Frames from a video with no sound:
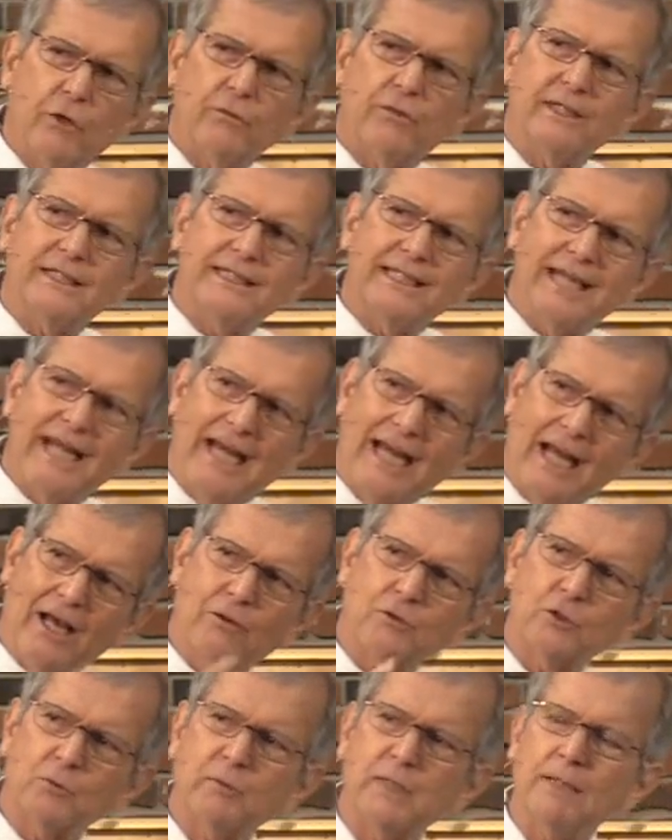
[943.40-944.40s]
the
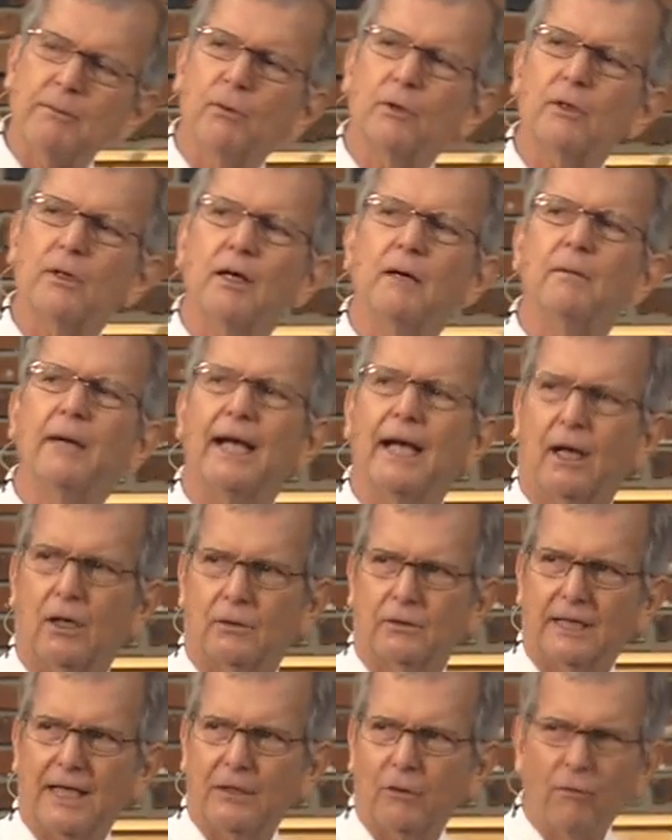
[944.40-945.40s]
townspeople come out.
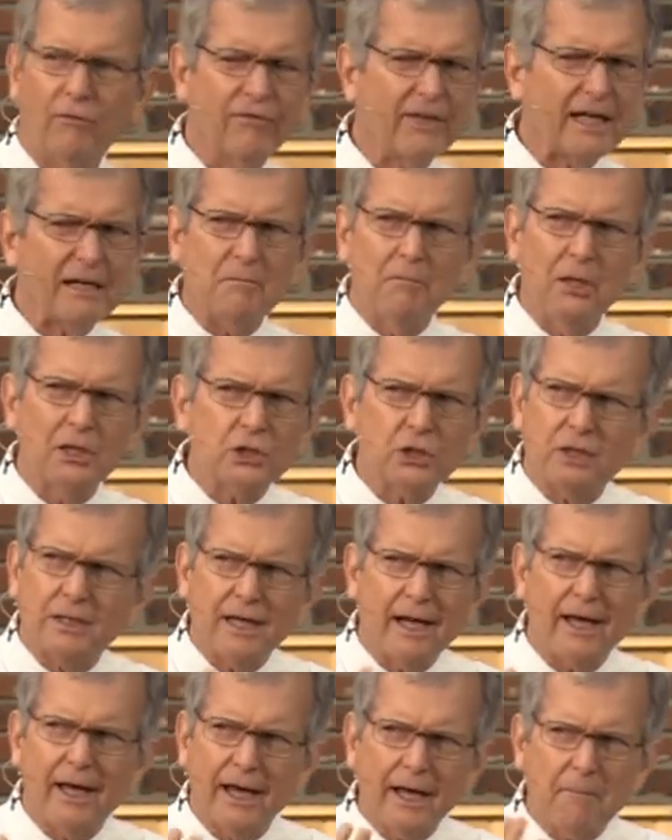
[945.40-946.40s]
I don't think much
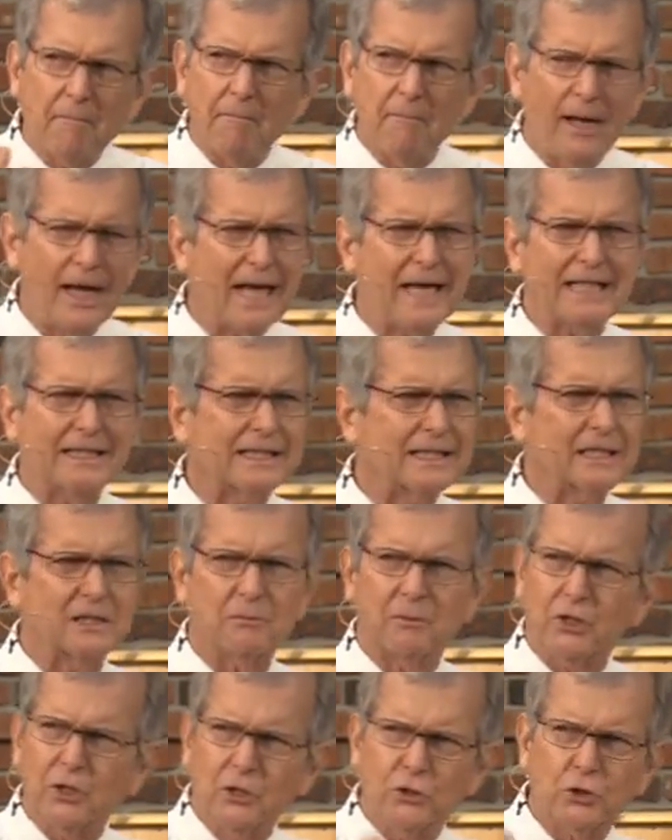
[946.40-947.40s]
time passes
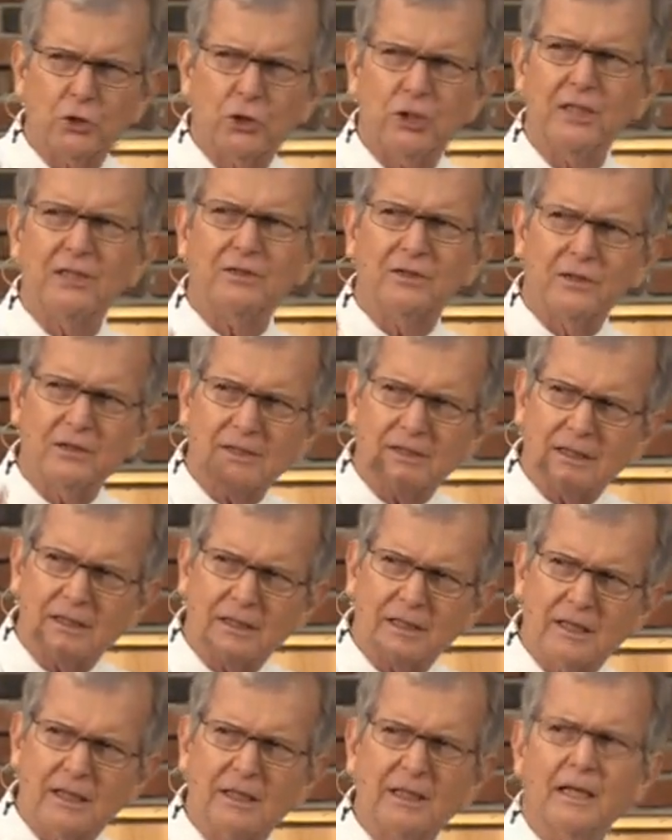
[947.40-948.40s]
because Jesus and
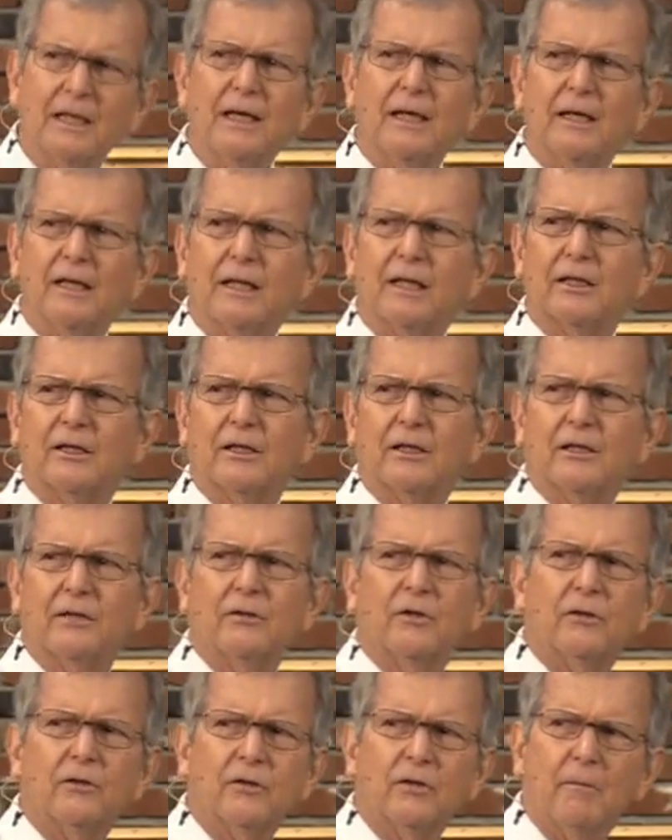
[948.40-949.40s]
the, the,
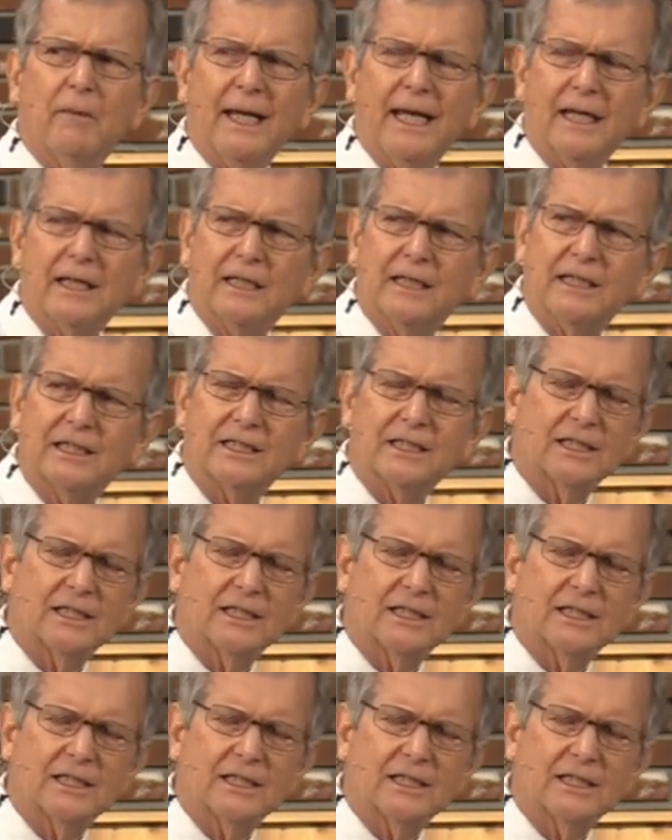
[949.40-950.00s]
the, the man and his